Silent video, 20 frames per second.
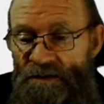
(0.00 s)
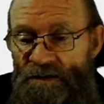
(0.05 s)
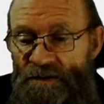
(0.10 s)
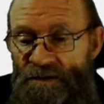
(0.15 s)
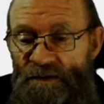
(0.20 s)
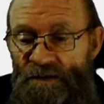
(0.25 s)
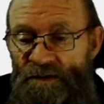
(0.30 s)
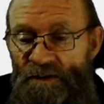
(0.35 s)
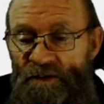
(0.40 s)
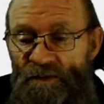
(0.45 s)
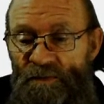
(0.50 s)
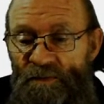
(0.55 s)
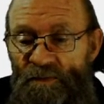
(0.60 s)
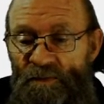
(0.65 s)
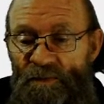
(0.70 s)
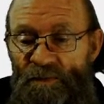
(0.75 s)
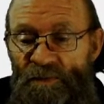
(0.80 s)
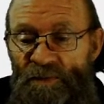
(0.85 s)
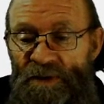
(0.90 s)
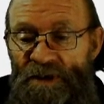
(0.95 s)
So
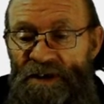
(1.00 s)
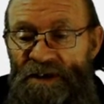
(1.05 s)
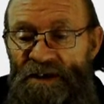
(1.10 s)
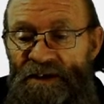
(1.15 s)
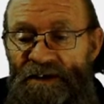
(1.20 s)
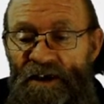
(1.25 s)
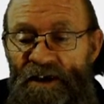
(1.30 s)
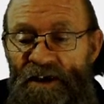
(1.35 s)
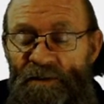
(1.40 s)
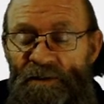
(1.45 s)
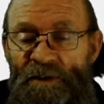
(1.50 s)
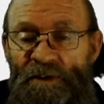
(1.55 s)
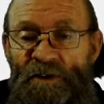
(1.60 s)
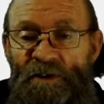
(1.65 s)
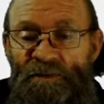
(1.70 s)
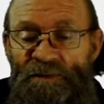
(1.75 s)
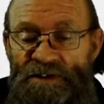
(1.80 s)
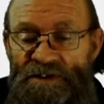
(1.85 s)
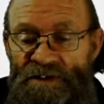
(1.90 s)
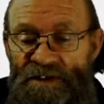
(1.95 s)
B enable
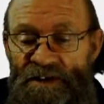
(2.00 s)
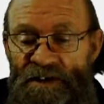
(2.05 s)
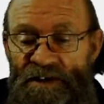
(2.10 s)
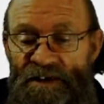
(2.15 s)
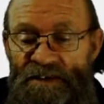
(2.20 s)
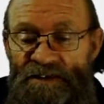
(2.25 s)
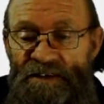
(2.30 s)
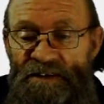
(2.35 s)
obviously gets